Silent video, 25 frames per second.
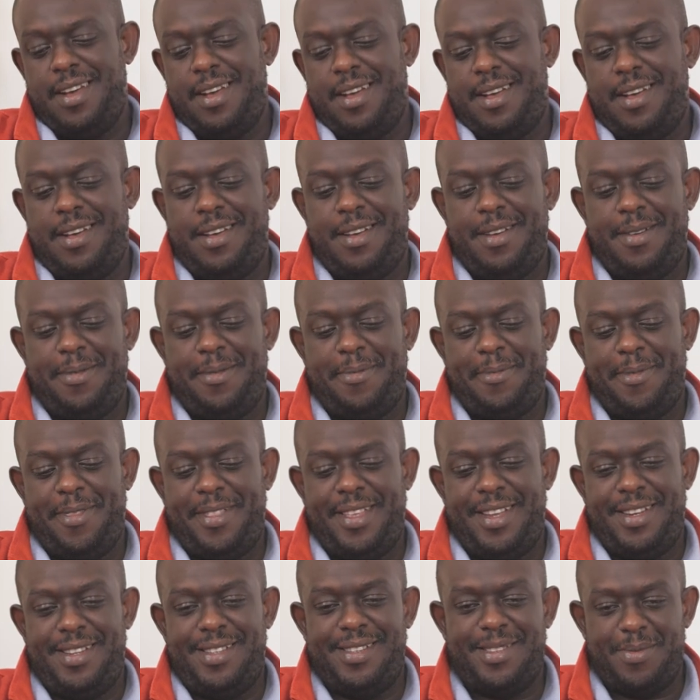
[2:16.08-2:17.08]

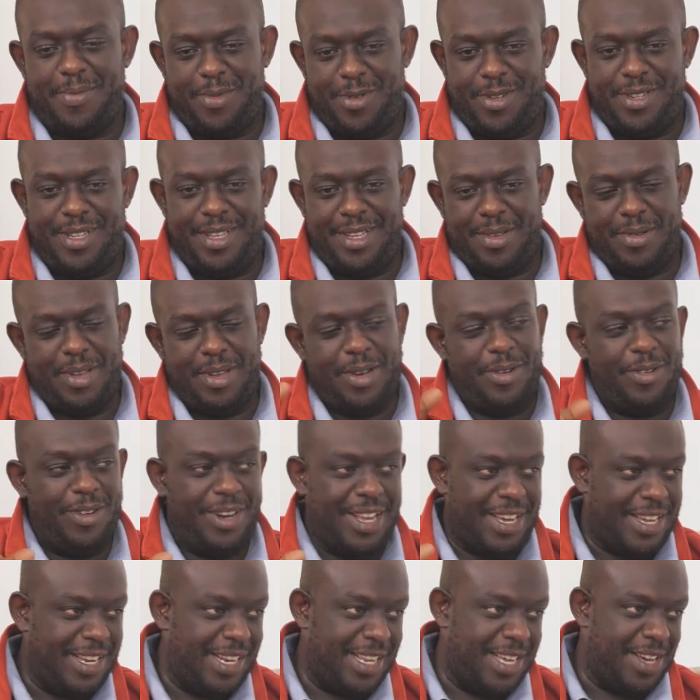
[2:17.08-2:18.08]
that is supporting,
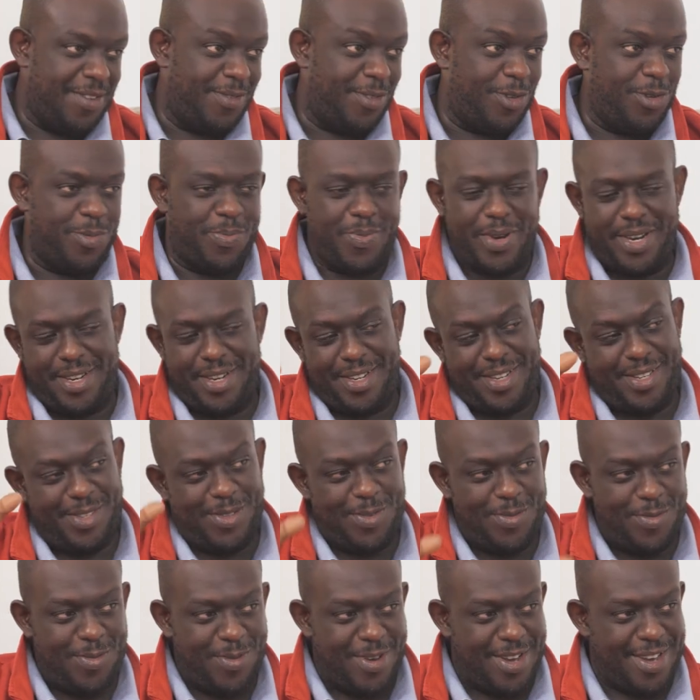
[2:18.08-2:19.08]
and luckily I have good
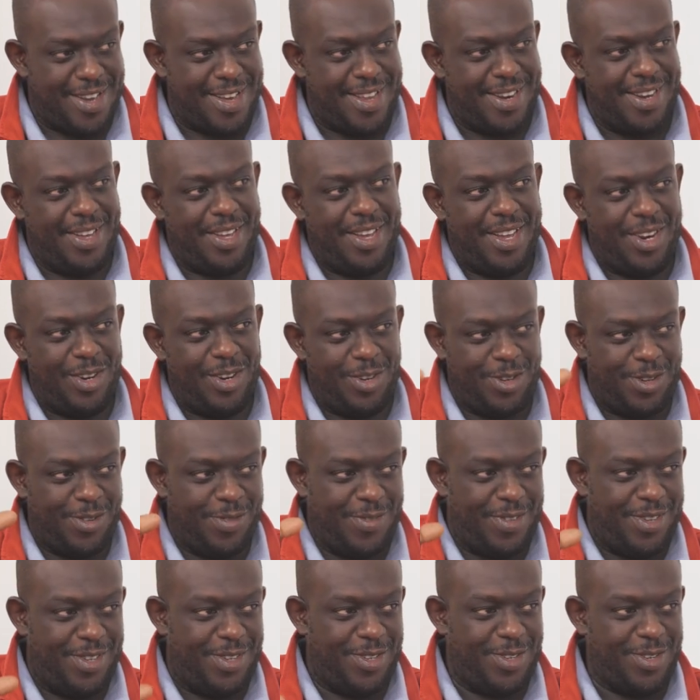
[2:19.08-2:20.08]
partners who are carrying a lot
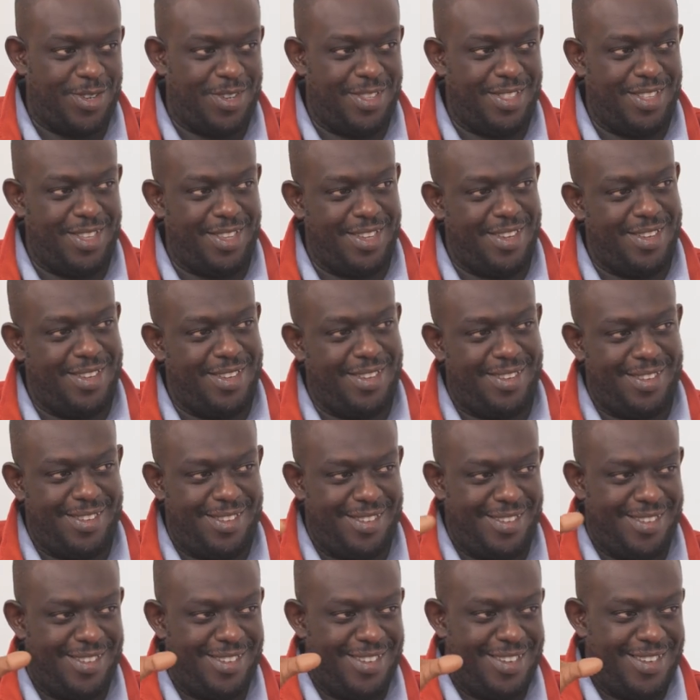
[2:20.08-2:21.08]
of
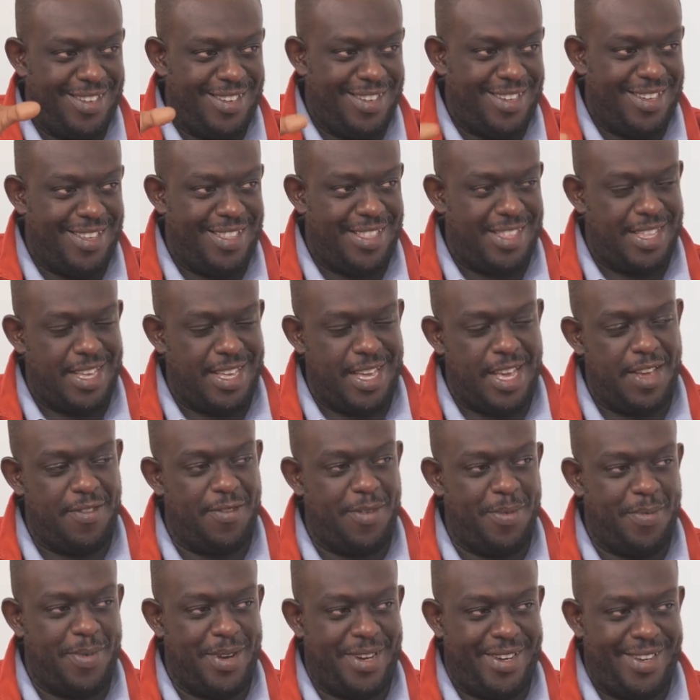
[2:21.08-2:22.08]
the
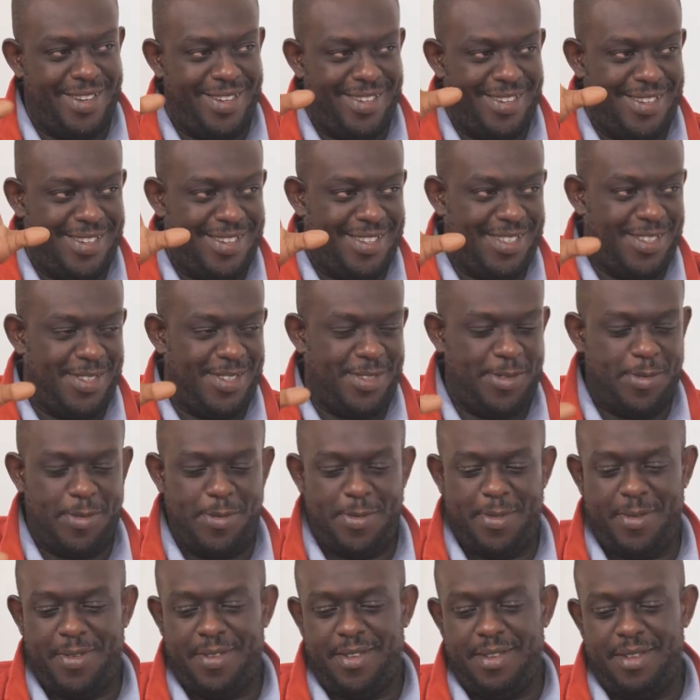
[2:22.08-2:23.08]
heavy burden.
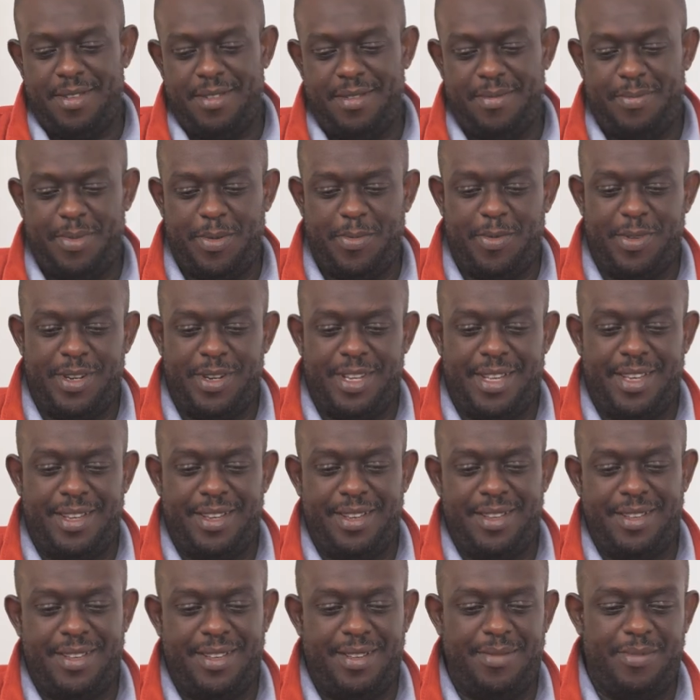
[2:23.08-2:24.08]
People
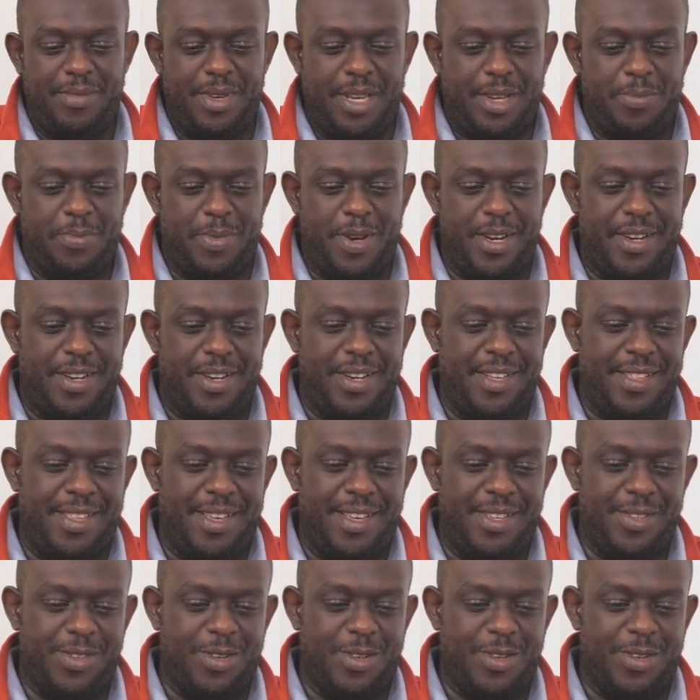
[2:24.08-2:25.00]
like my partner there